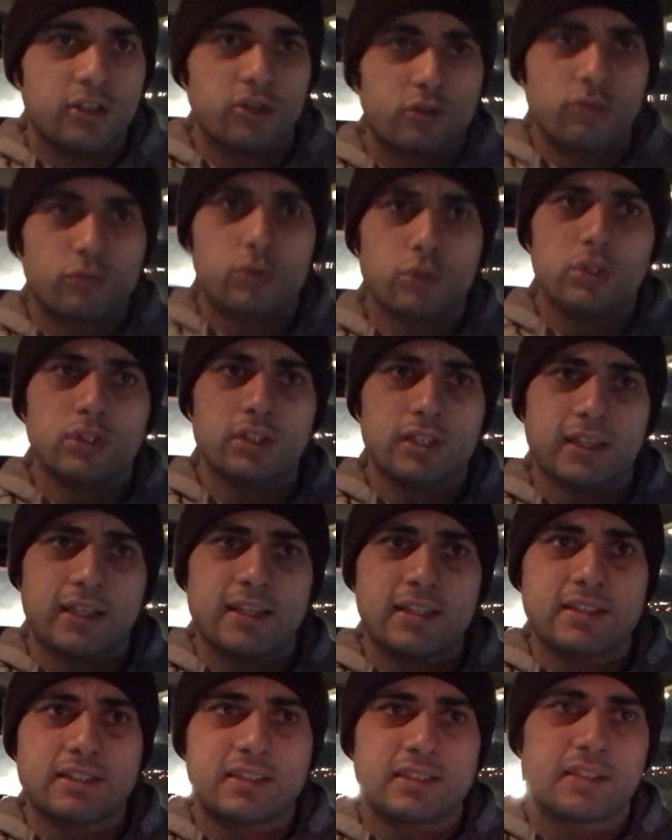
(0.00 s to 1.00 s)
the rule
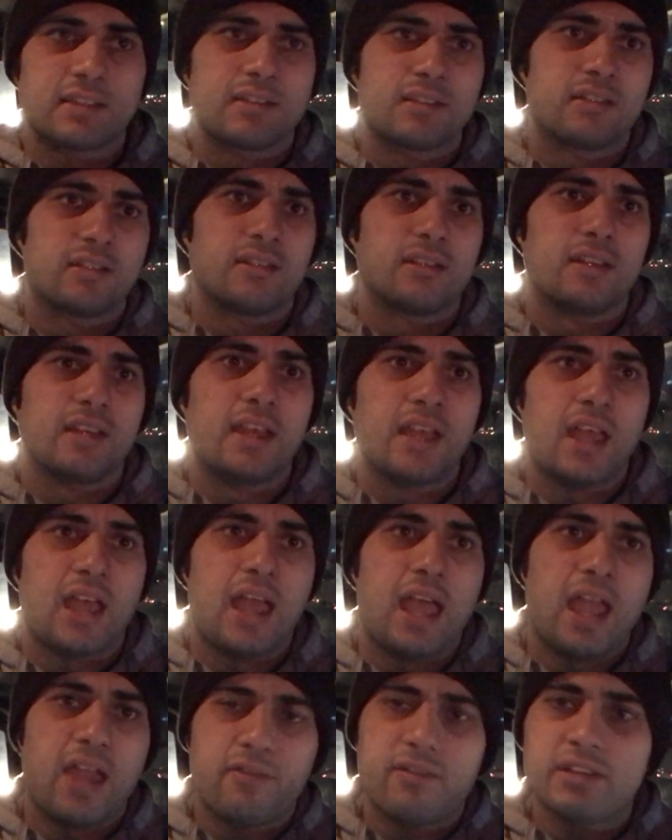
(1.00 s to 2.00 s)
is
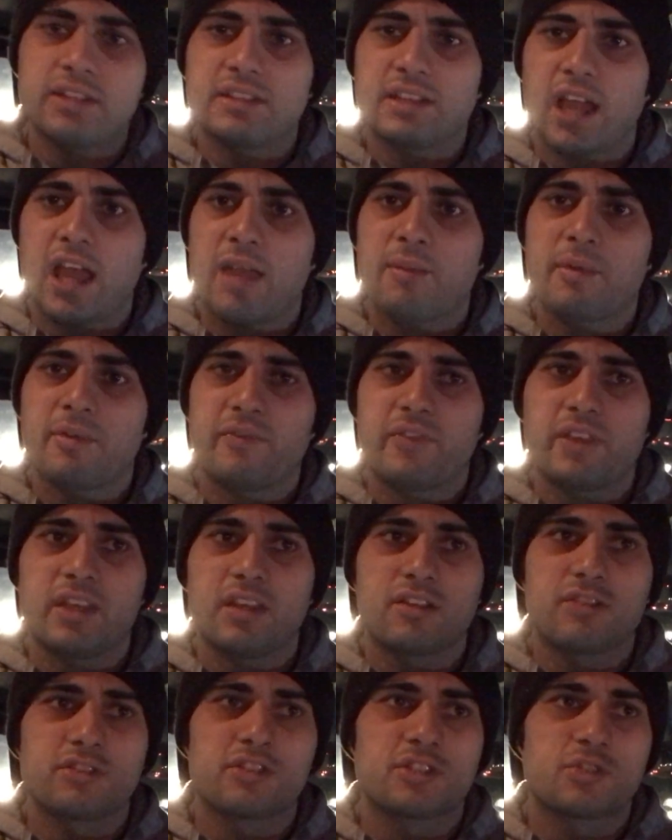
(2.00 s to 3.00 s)
every time a
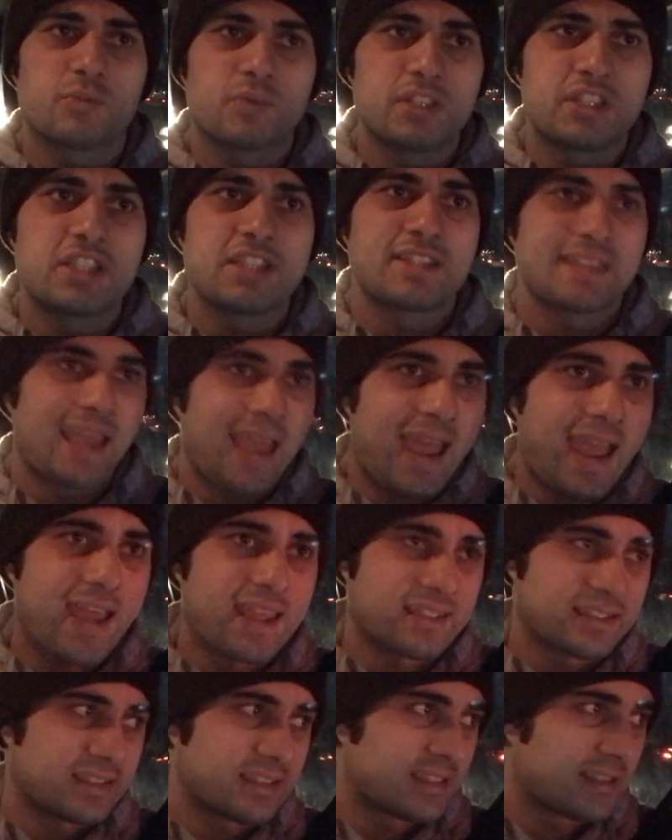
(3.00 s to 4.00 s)
vehicle switches
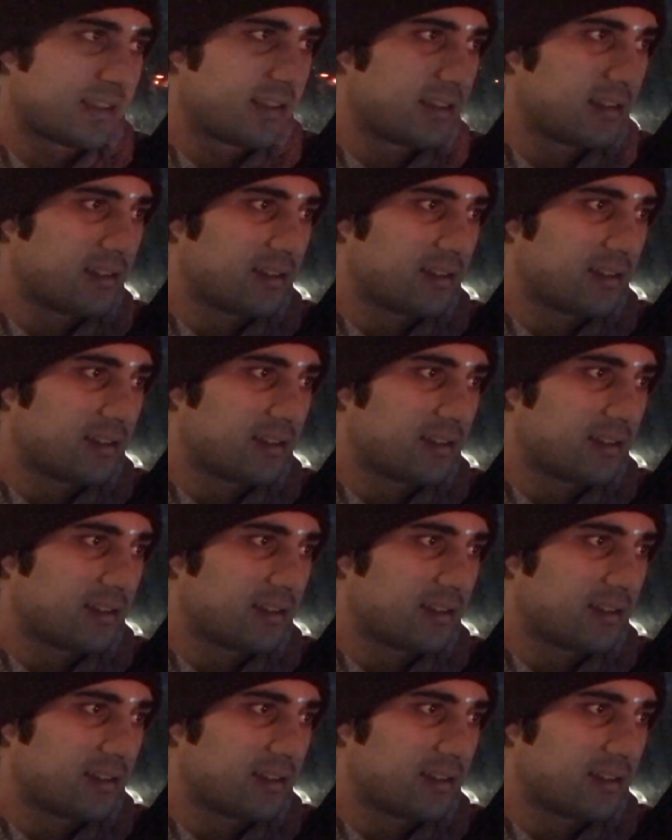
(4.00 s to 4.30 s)
hands,